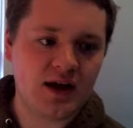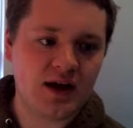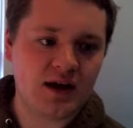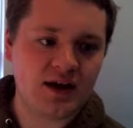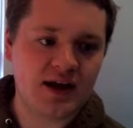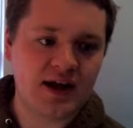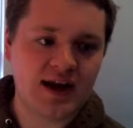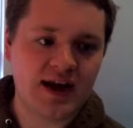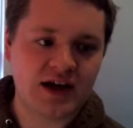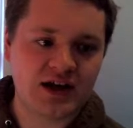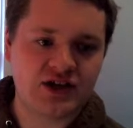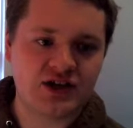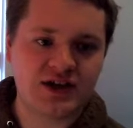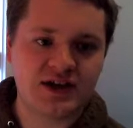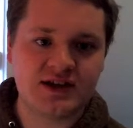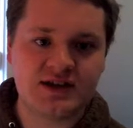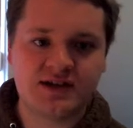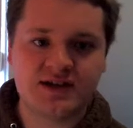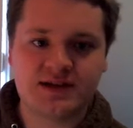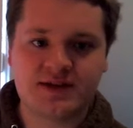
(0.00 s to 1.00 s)

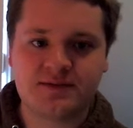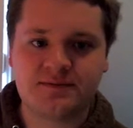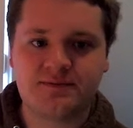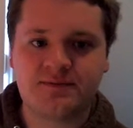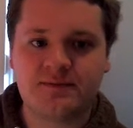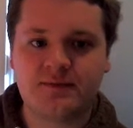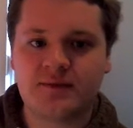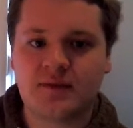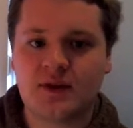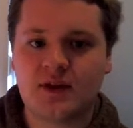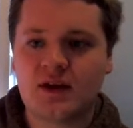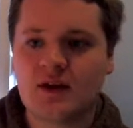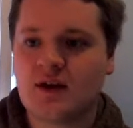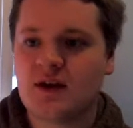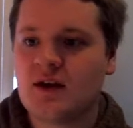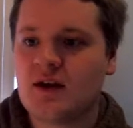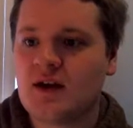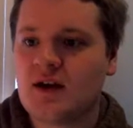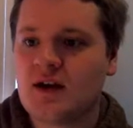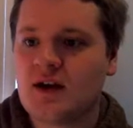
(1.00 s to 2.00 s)
Connections.
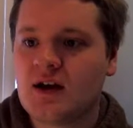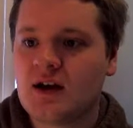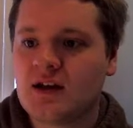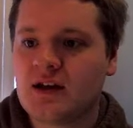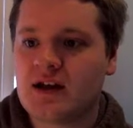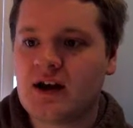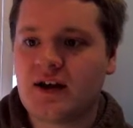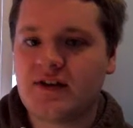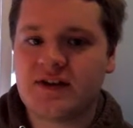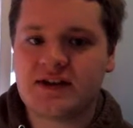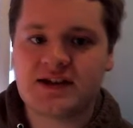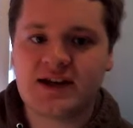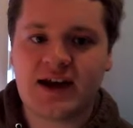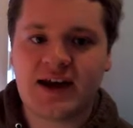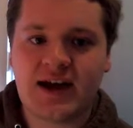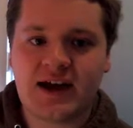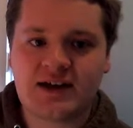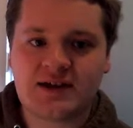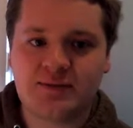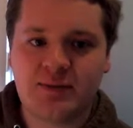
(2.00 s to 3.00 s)
Click on this
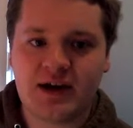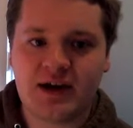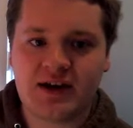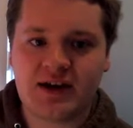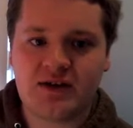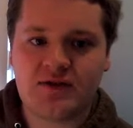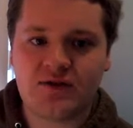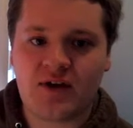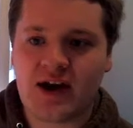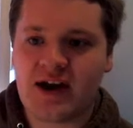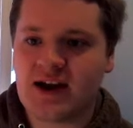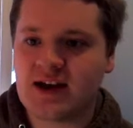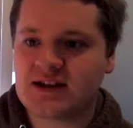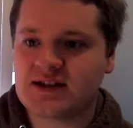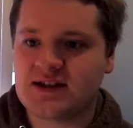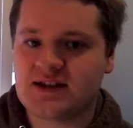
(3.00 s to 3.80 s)
Connect button right next to